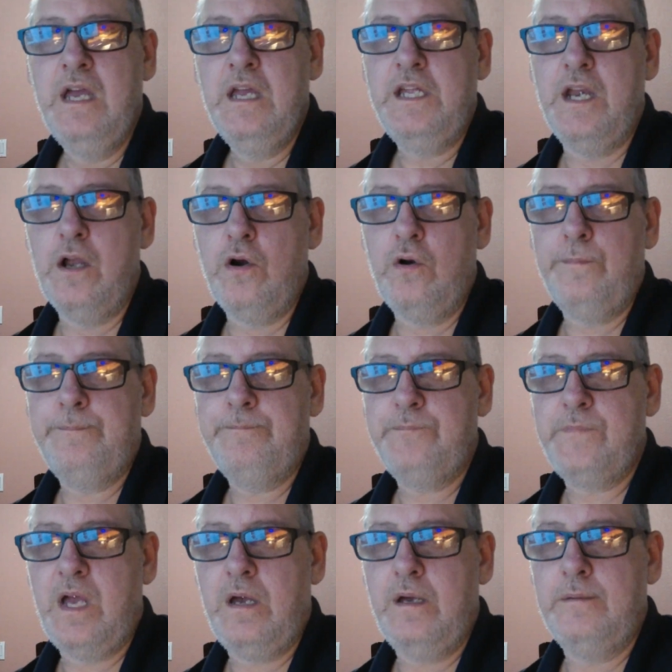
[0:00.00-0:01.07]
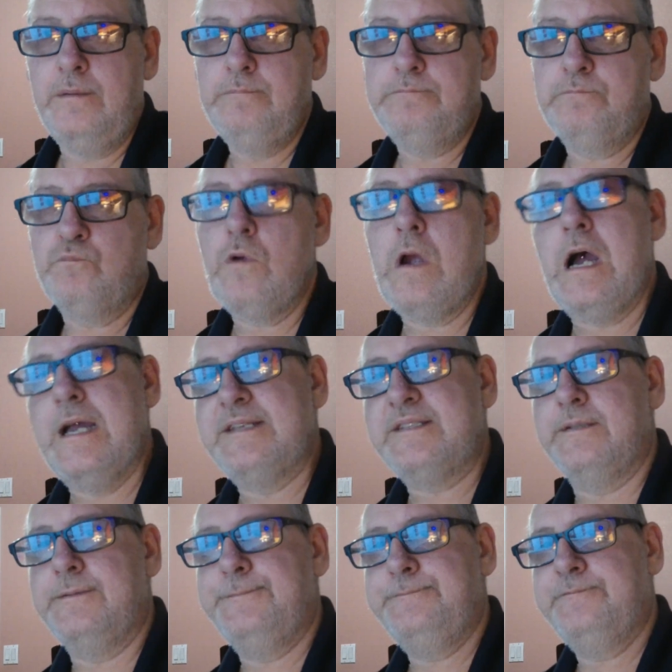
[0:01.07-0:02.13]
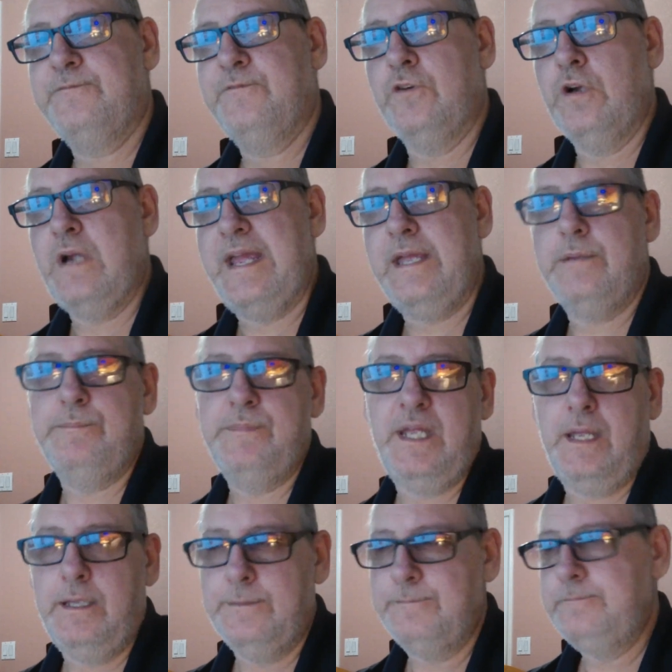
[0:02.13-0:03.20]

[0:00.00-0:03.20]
you know, Ryzen for AMD.